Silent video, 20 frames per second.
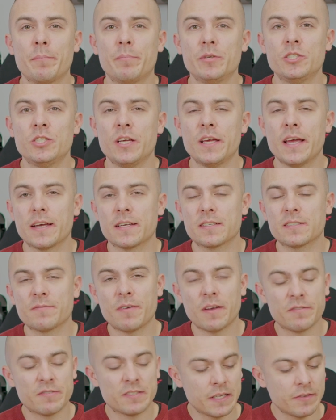MPG
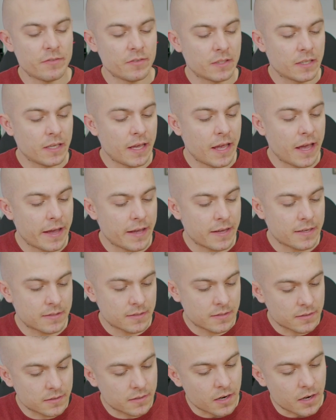
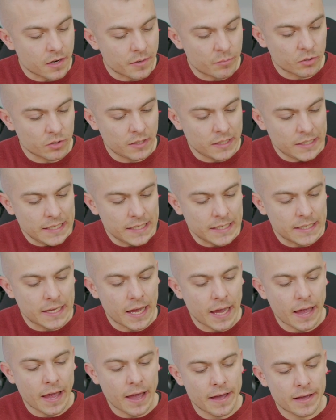X570S Carbon
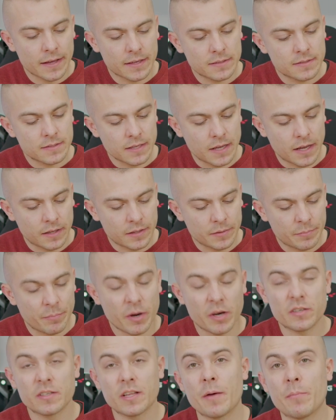EKX and
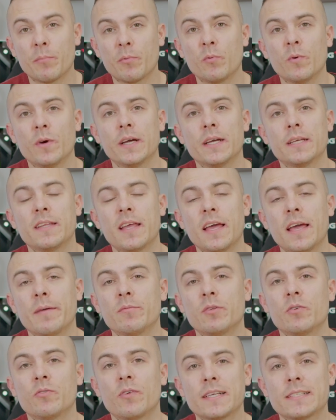paired up with
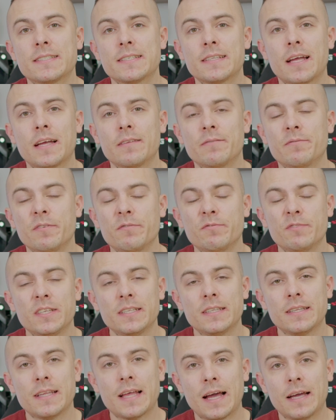AMD Ryzen 9
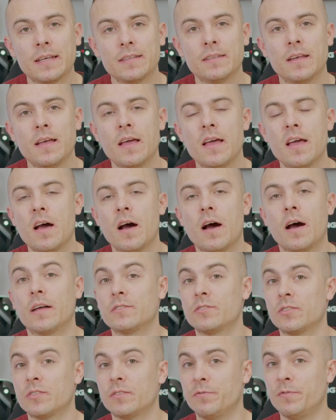
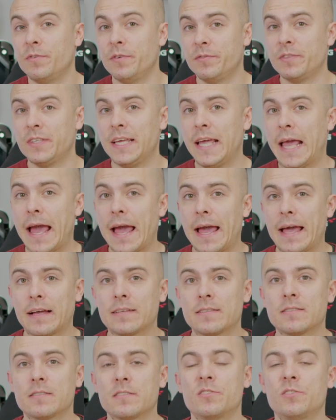
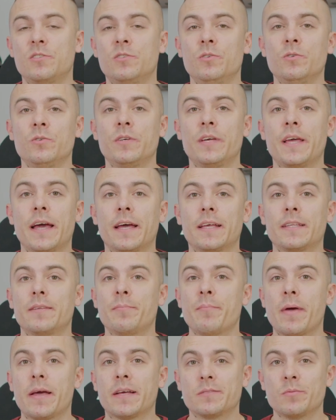5950X to
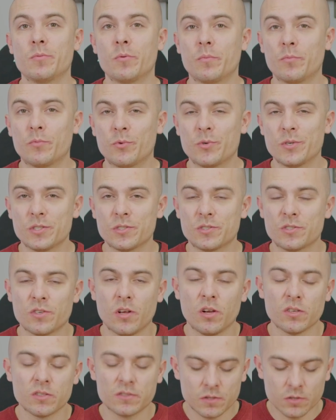get maximum
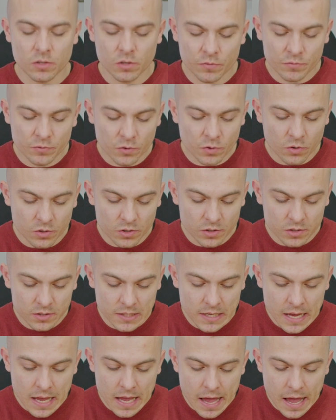results of
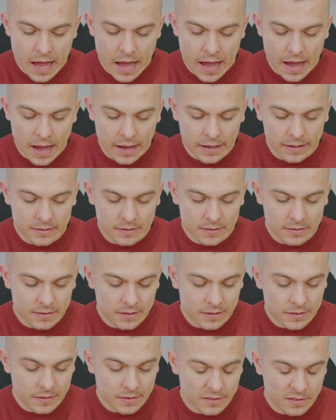course and
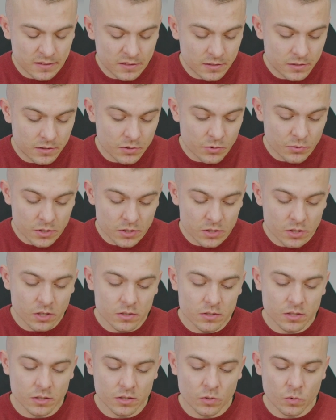uh, the
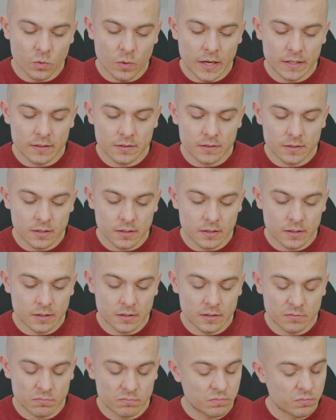results are quite
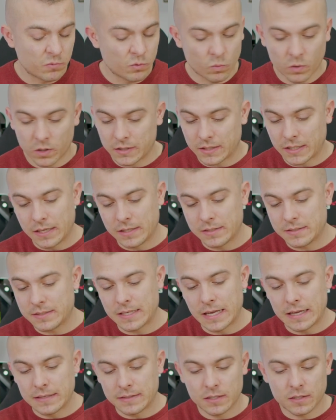uh, what they
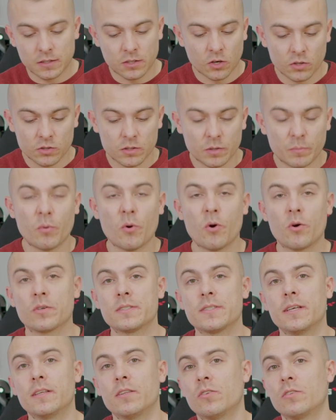stated on the
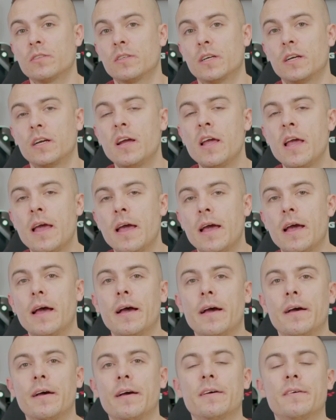box and on their
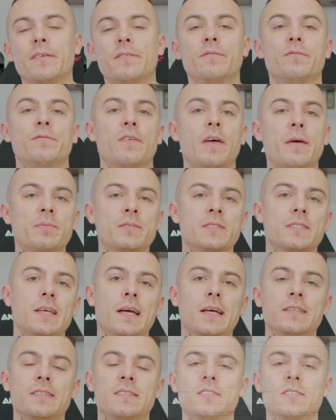uh, website